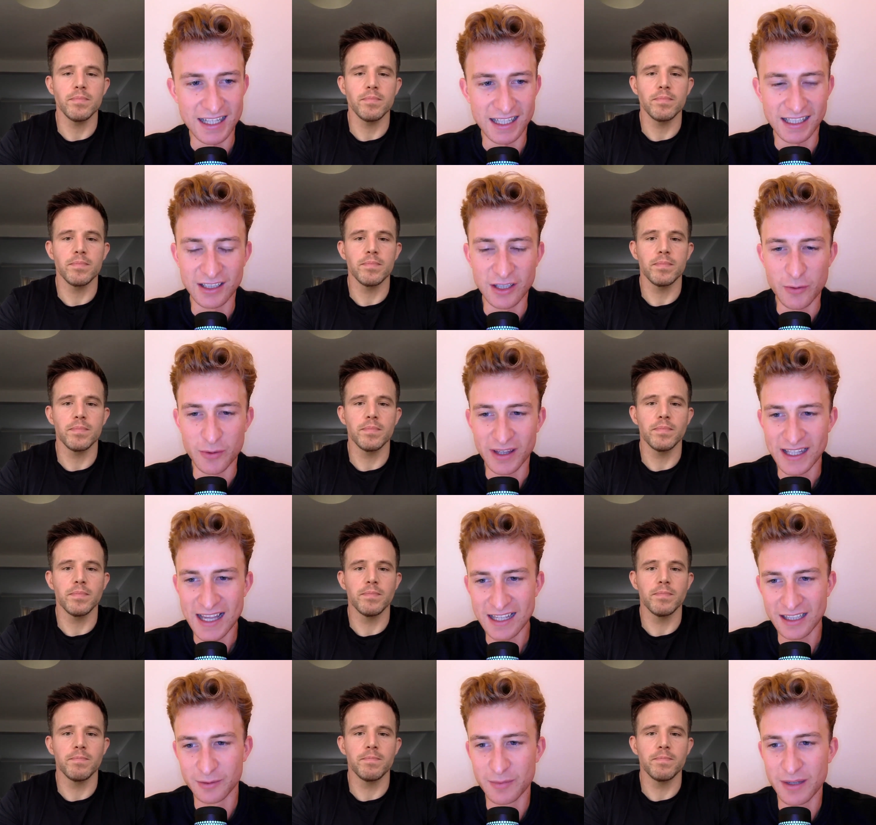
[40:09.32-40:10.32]
Speaker 1: I can do with a
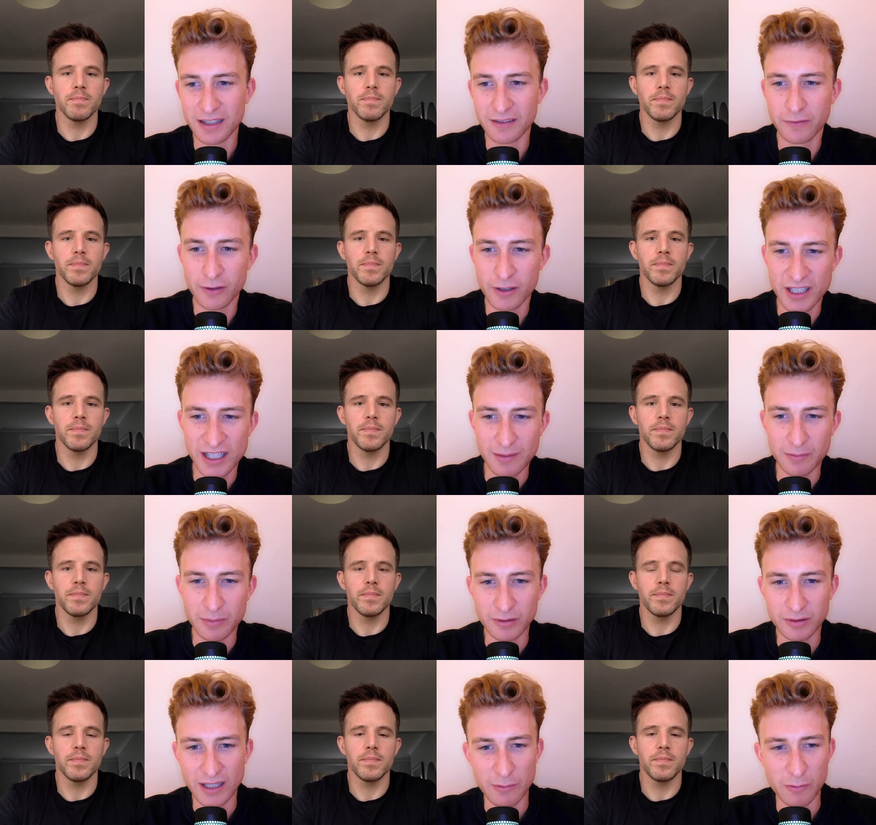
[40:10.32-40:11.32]
kettlebell, for
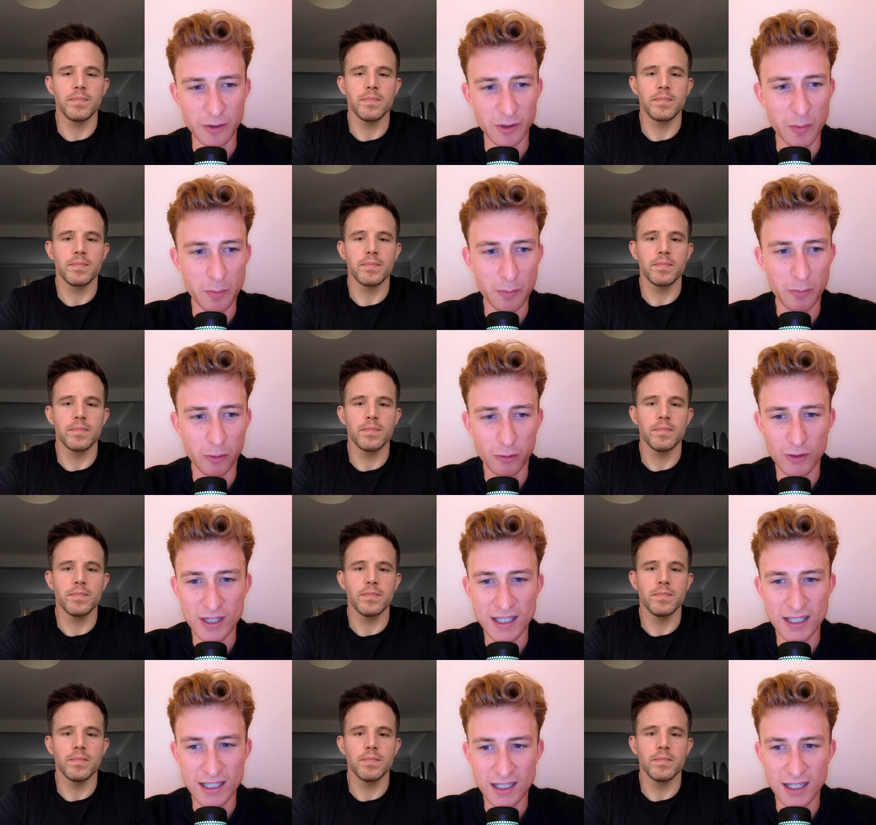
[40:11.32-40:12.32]
example, that would
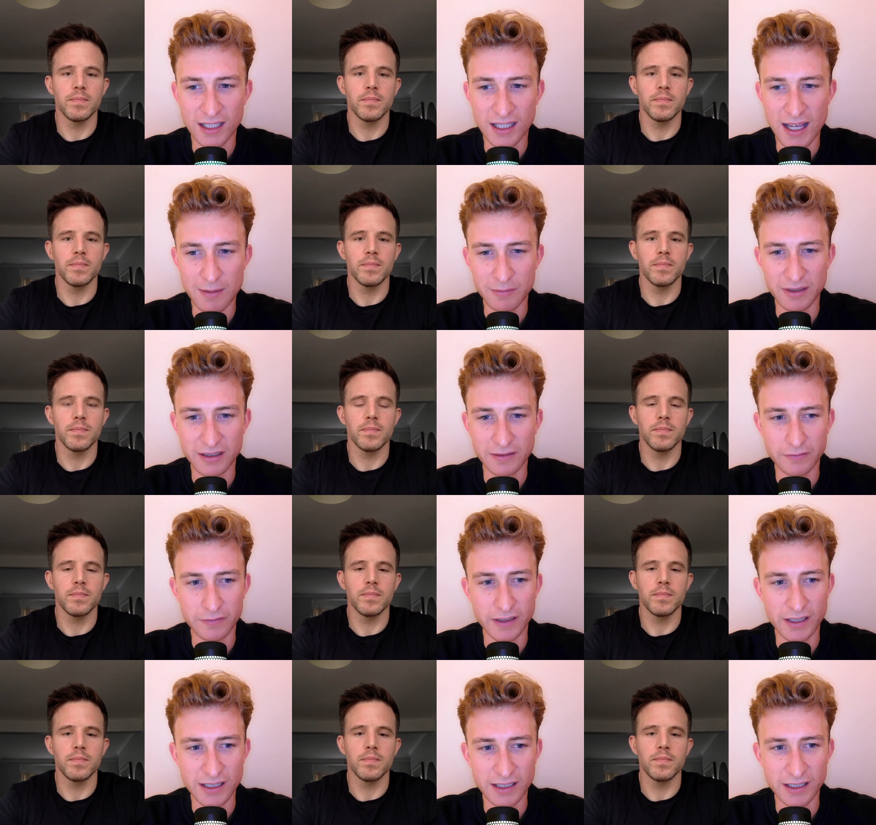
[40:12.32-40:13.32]

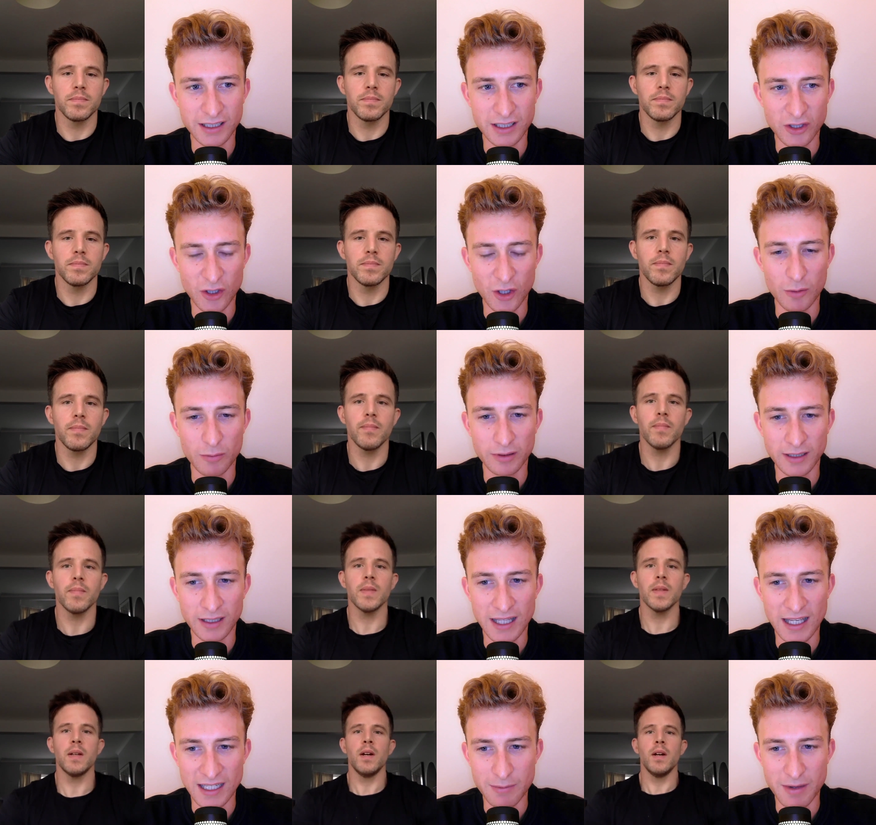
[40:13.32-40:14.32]
preemptively stop
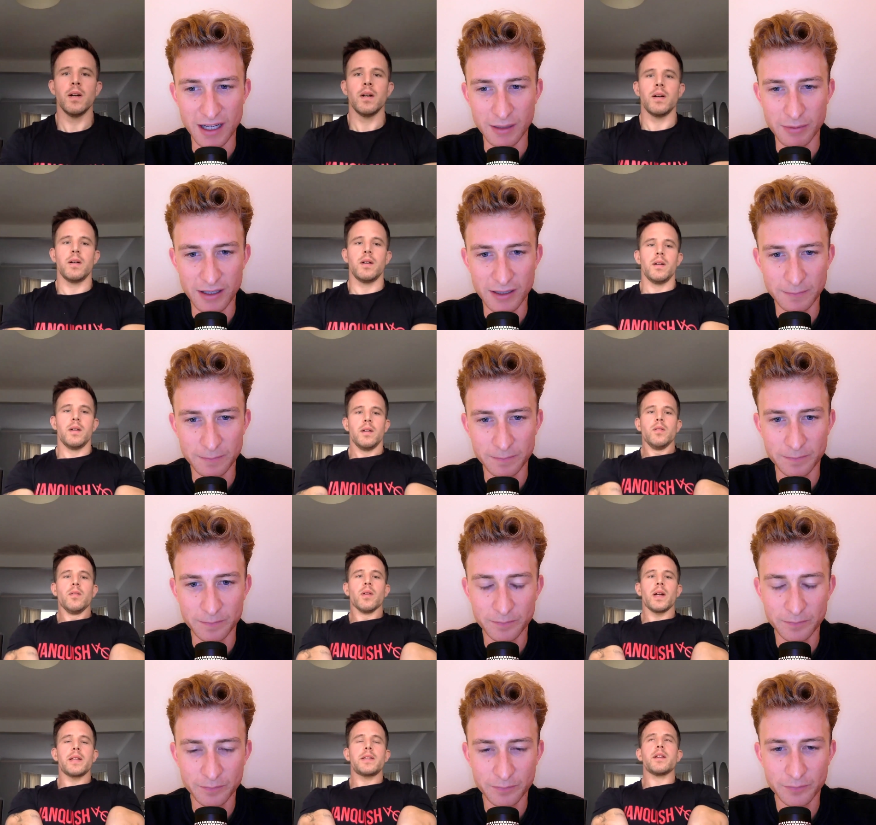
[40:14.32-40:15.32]
any back pain?
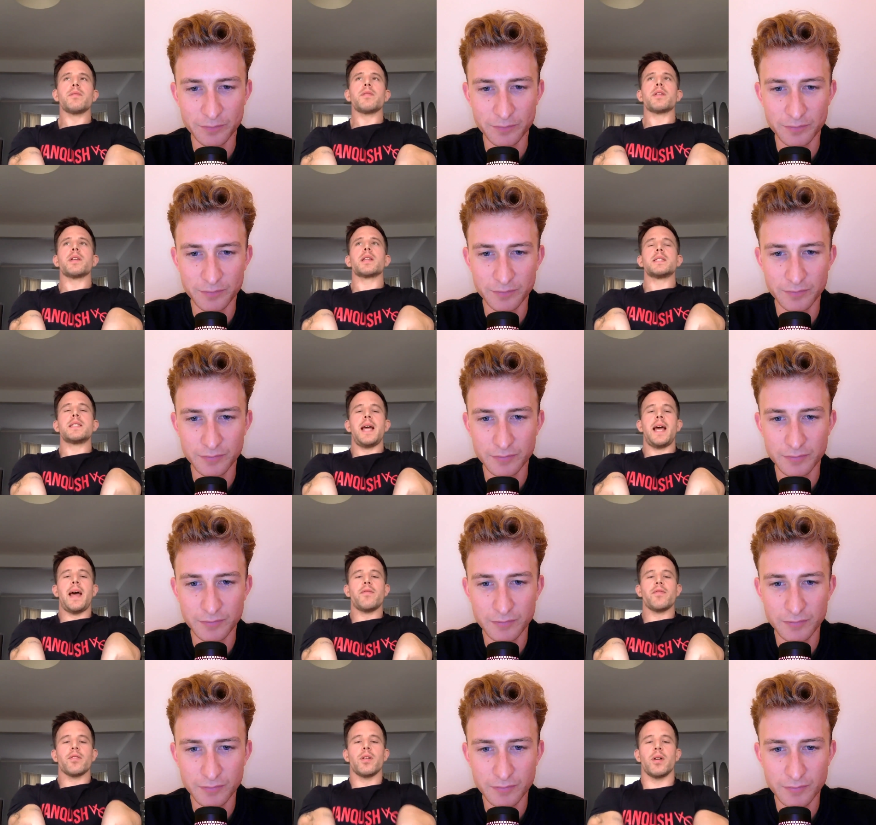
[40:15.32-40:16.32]
Speaker 2: Well, I don't think there's
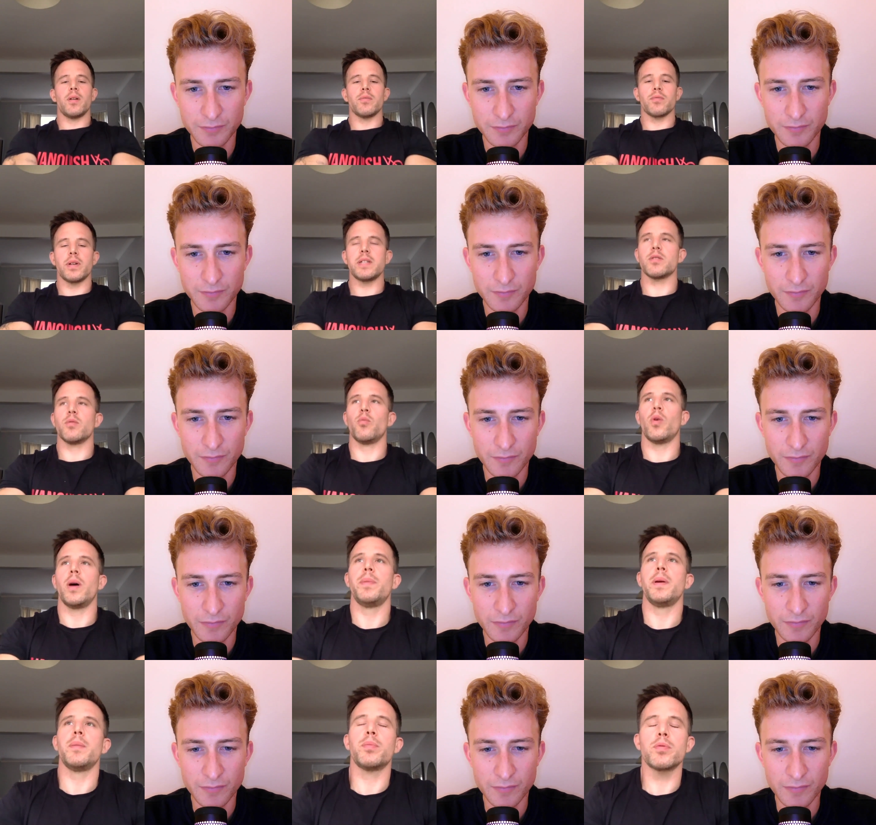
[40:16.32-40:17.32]
ever a reason why
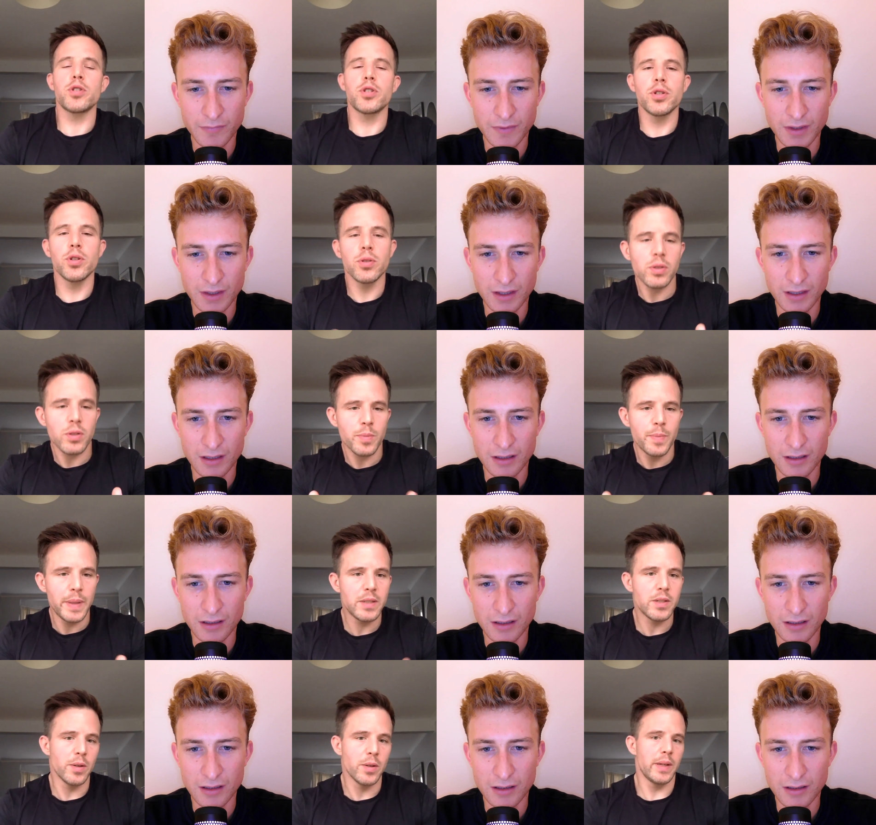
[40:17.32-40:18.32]
people shouldn't be
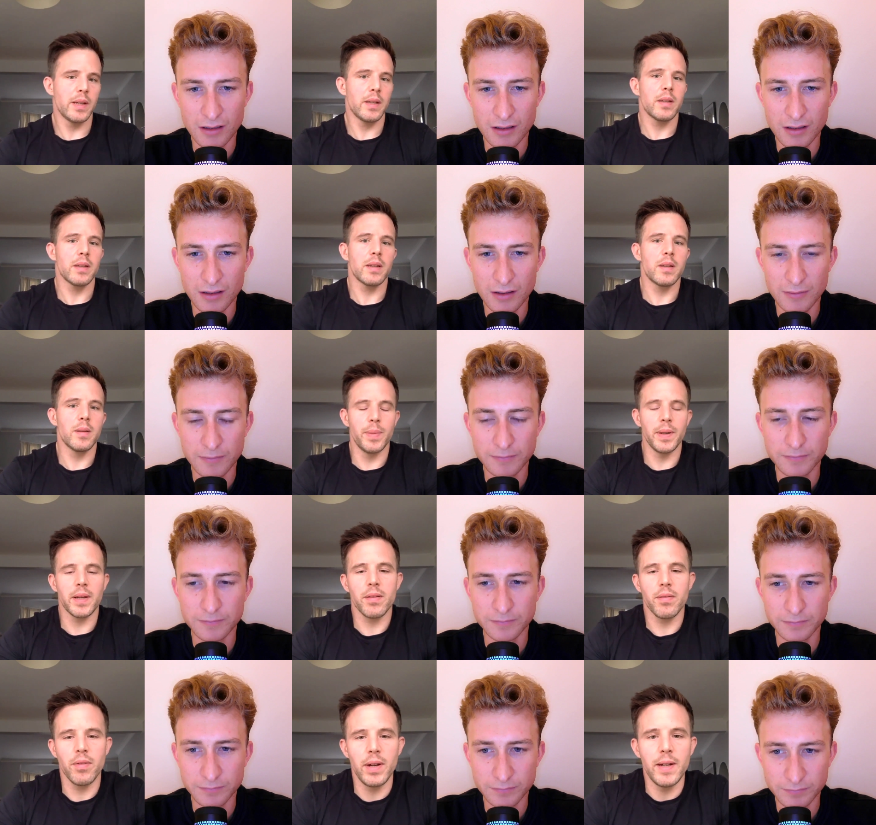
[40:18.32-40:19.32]
doing the big
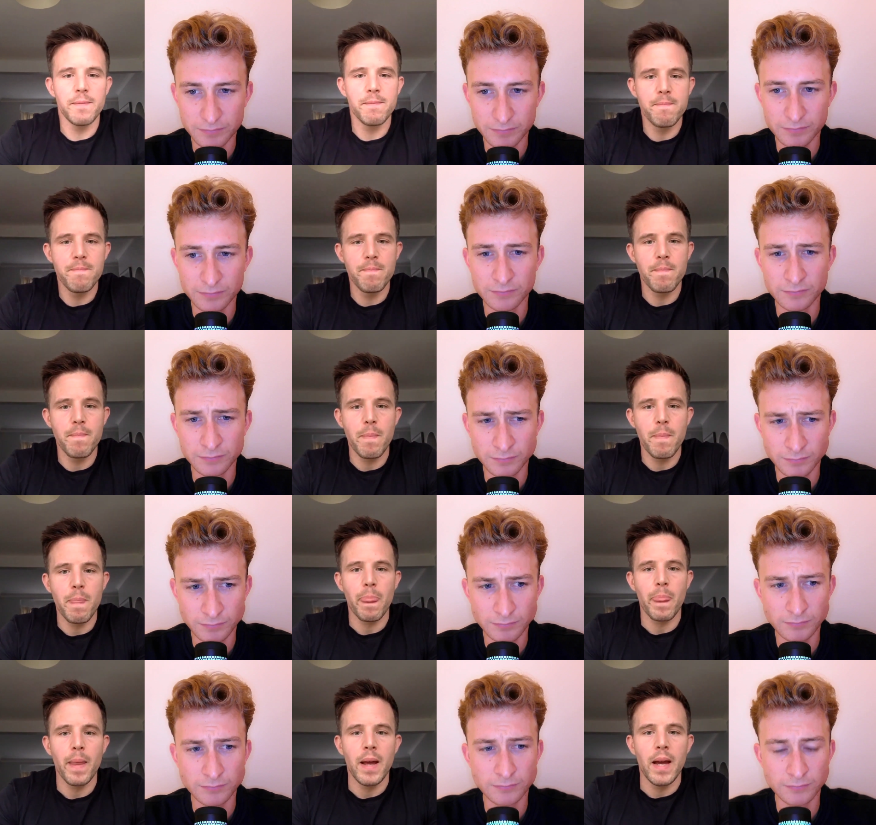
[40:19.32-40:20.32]
three.
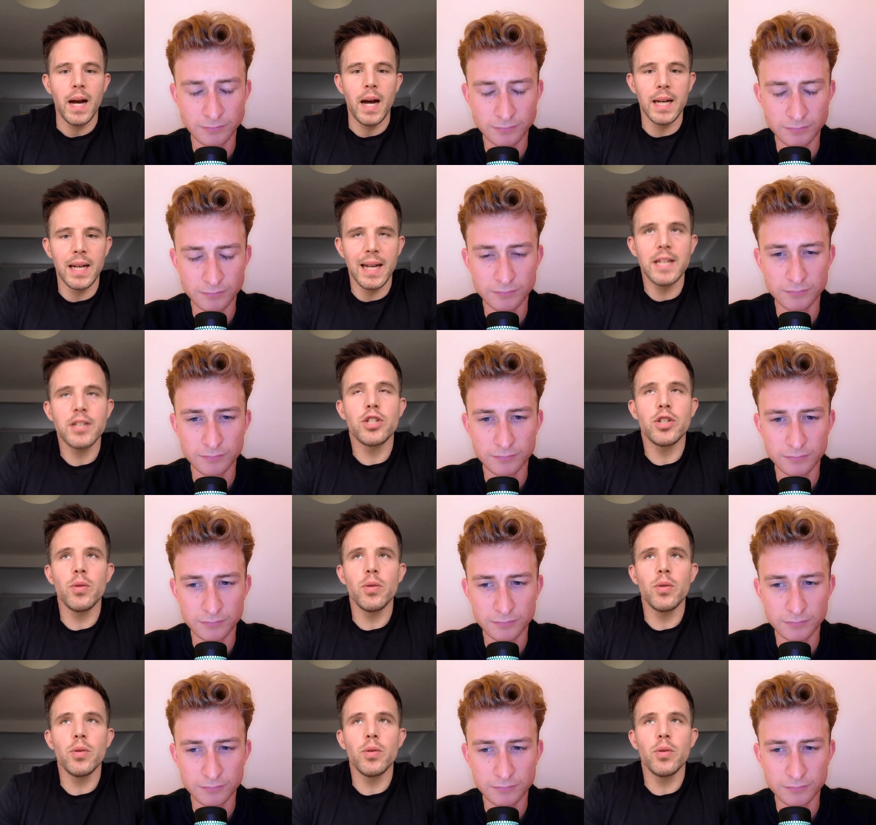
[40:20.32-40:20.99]
Unless